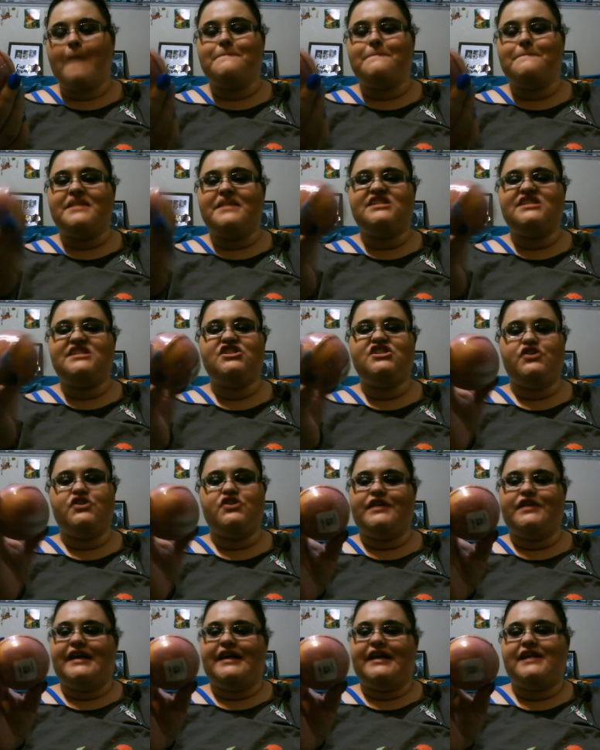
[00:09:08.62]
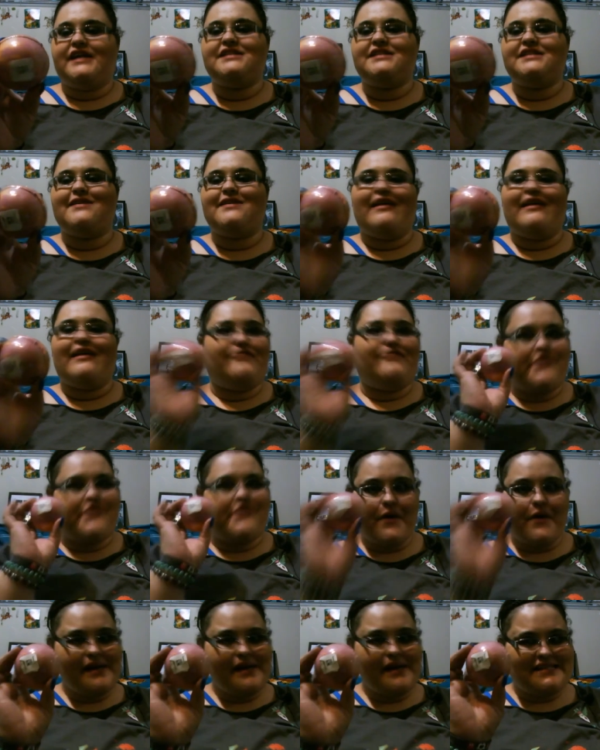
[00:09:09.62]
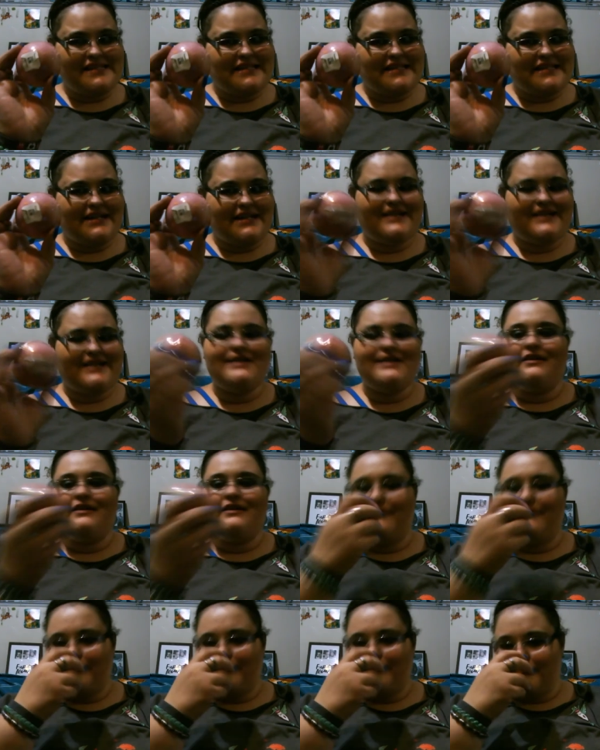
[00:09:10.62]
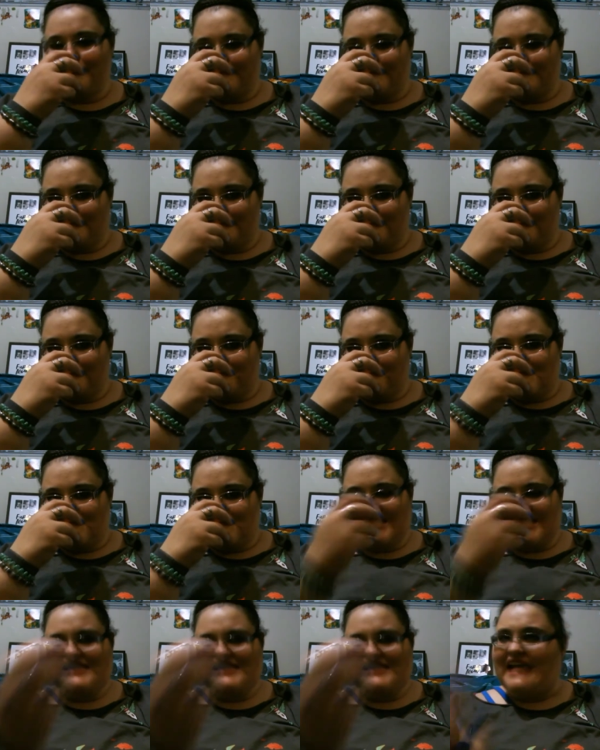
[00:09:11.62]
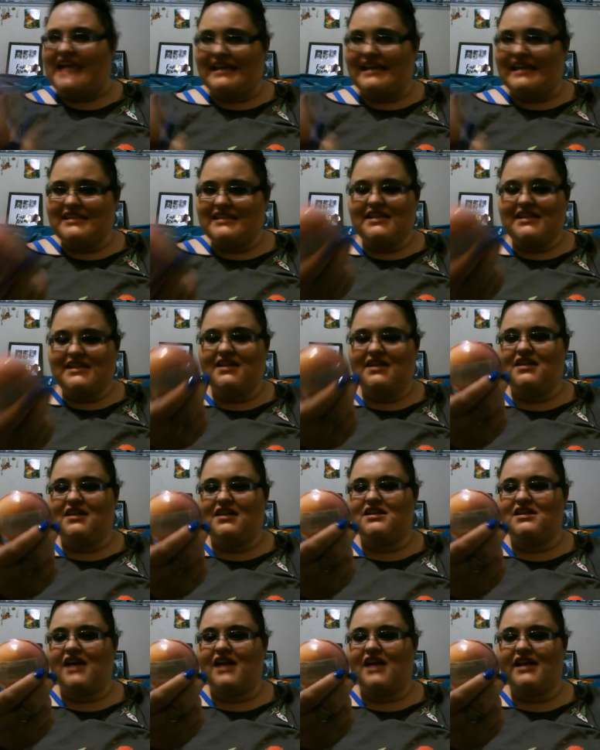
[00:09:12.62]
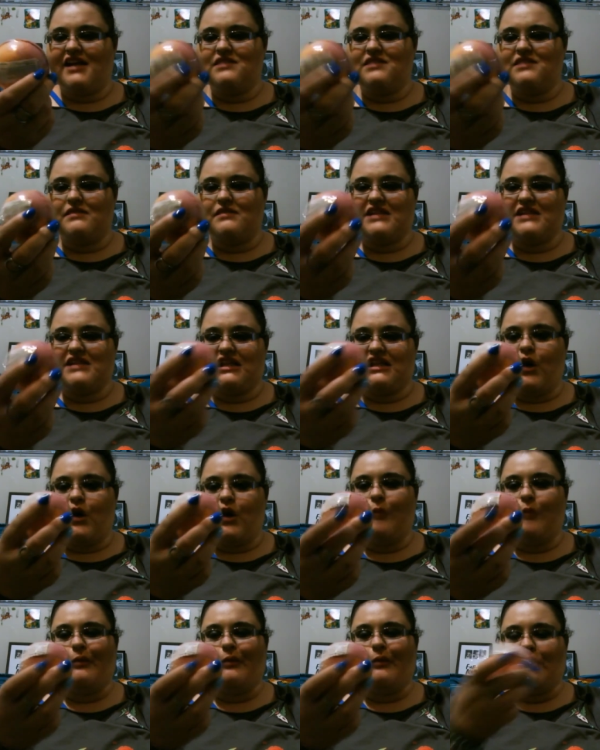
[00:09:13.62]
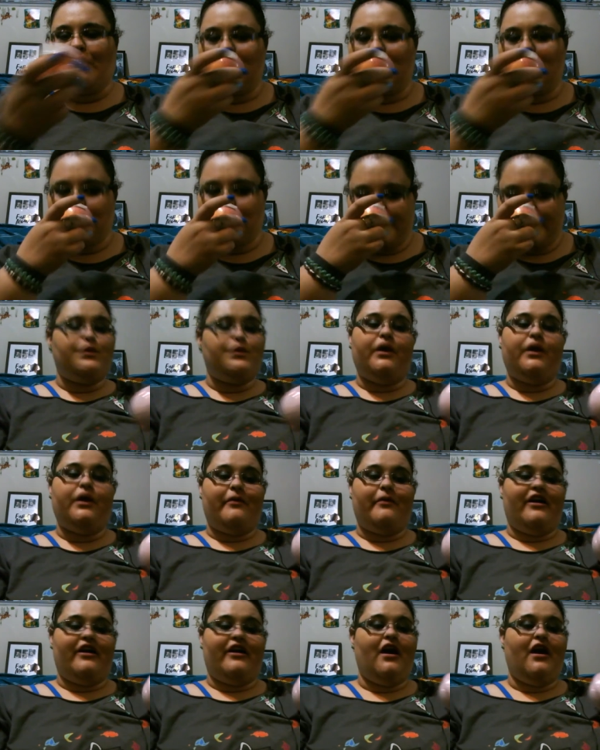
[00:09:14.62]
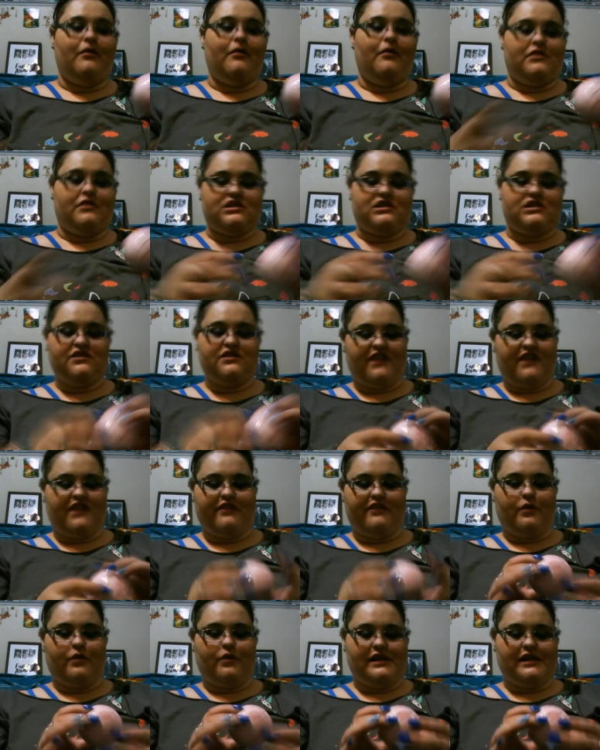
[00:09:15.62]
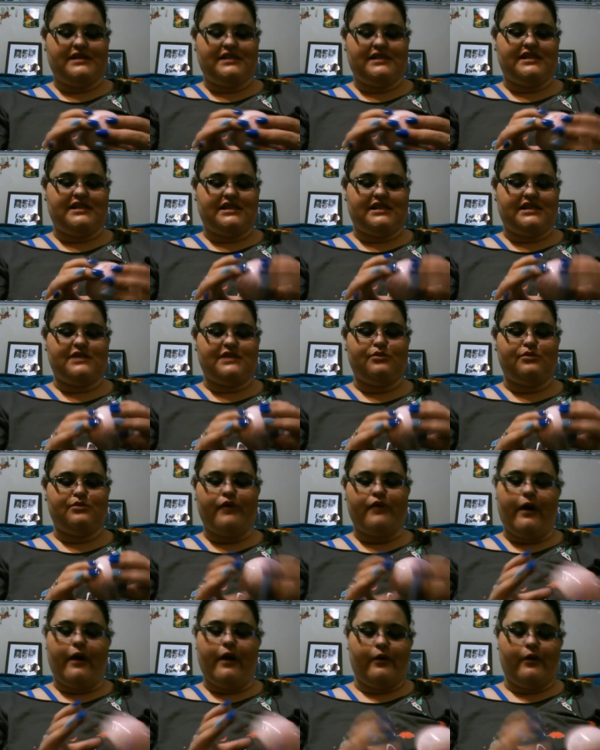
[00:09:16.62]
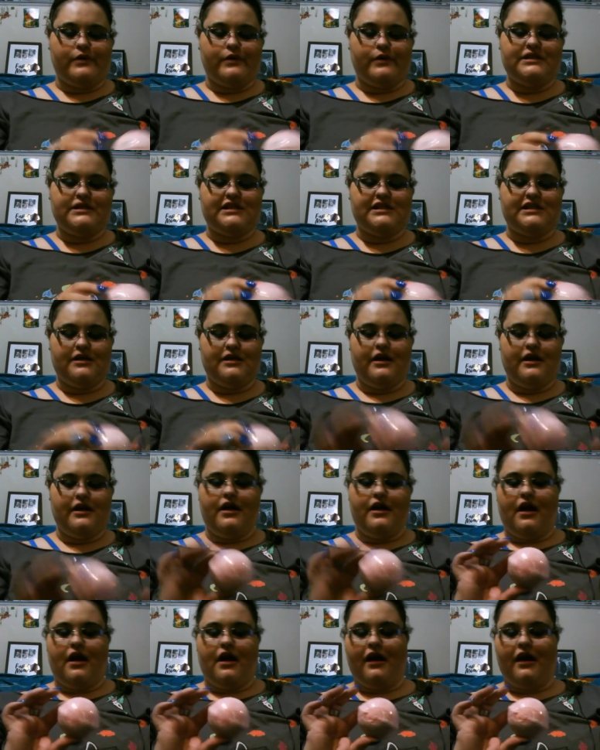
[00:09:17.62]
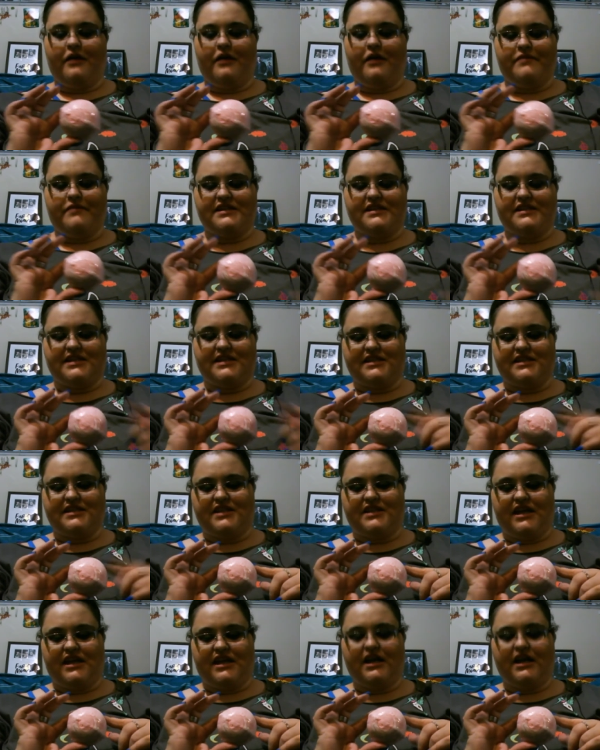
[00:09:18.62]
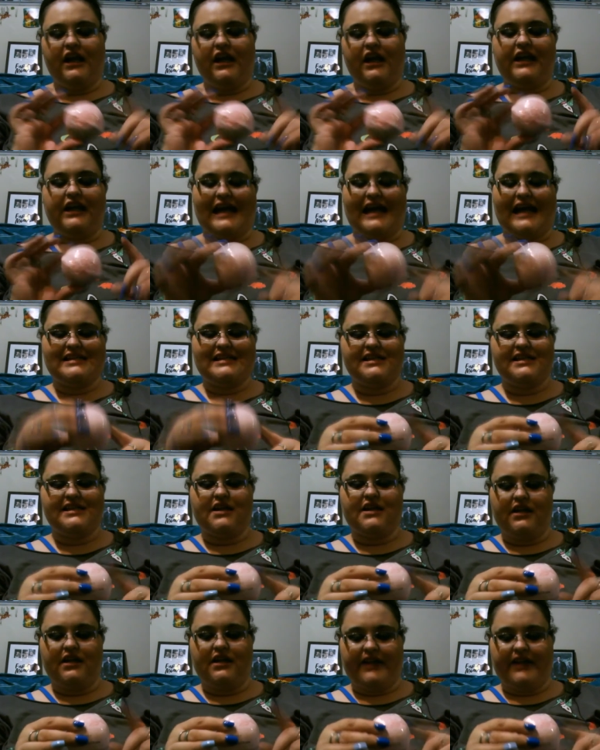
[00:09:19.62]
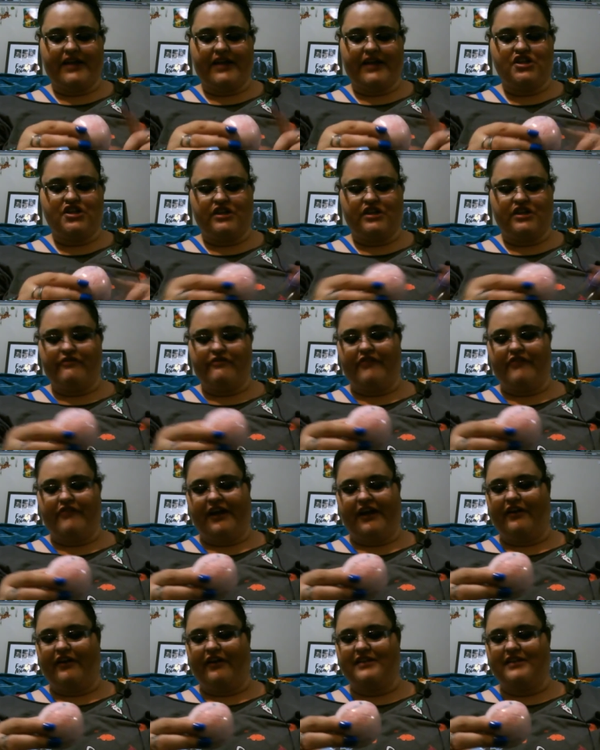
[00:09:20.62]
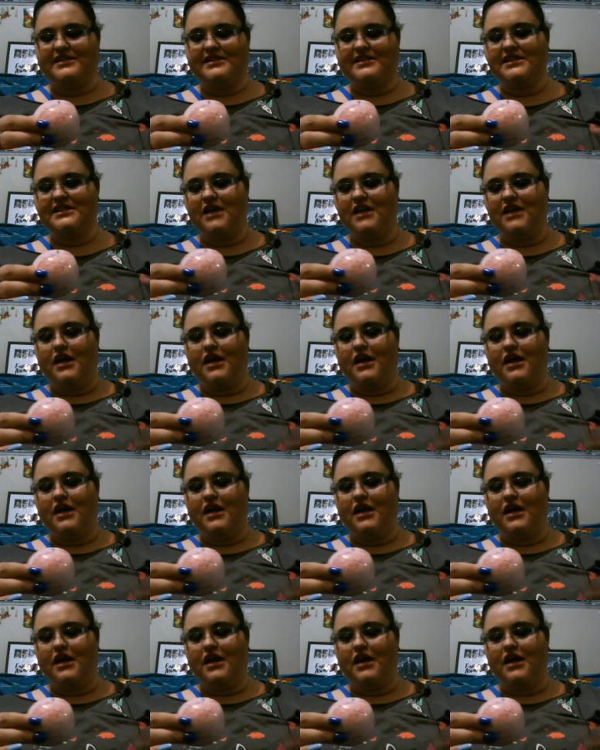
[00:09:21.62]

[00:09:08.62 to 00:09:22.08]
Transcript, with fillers: Mystery, so I have no idea the scent kind of smells like the opal. This is one of my utmost favorite ones. This is Rose. Um, this is the Classic Collection fragrance.